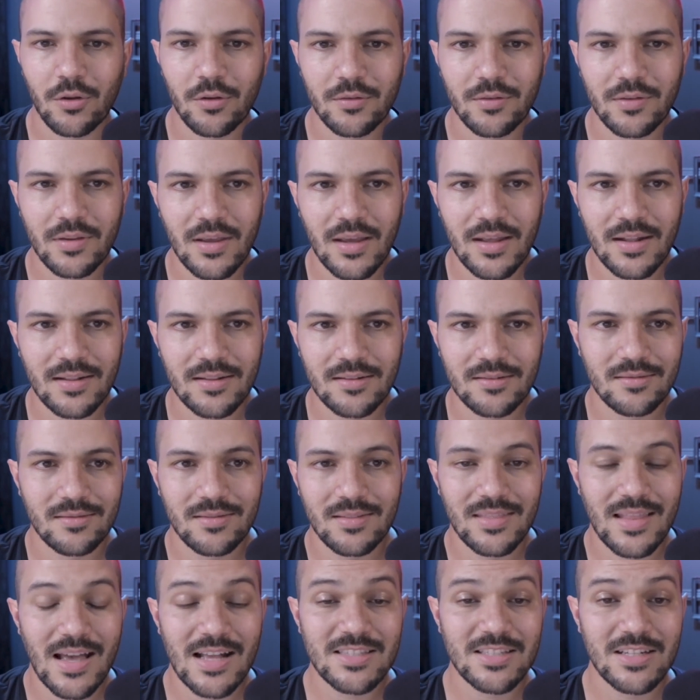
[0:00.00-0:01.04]
And
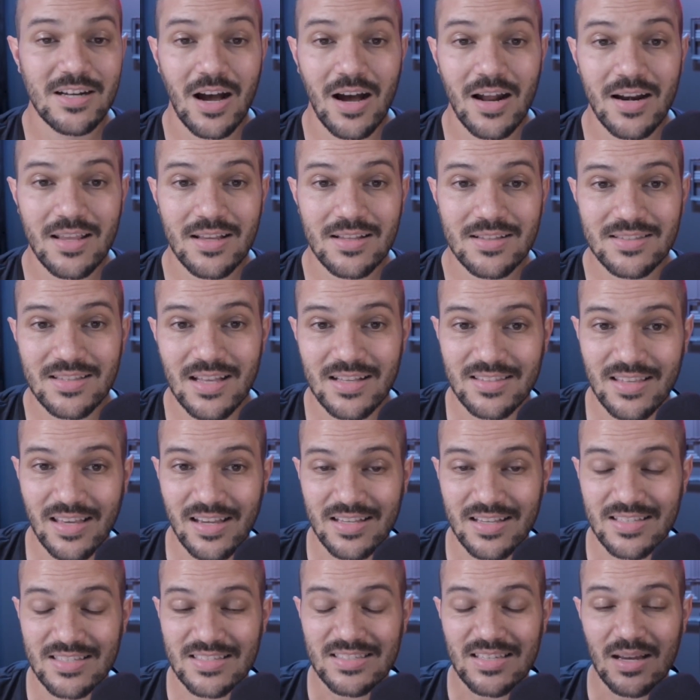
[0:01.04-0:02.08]
that's an audience that's like
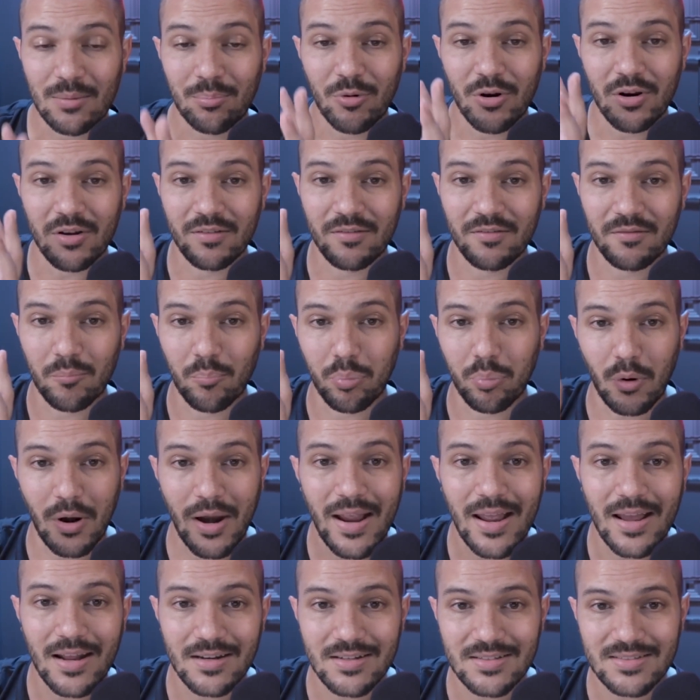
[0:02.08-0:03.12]
a separate
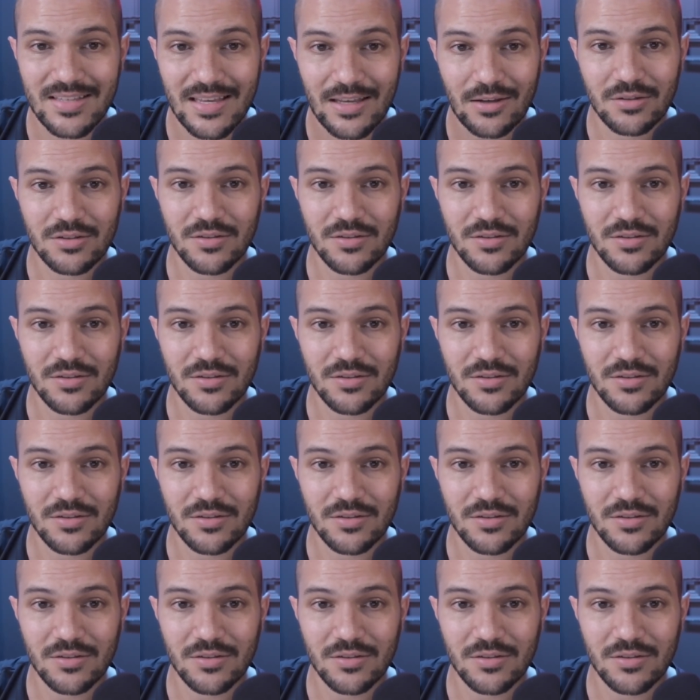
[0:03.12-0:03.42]
brand sales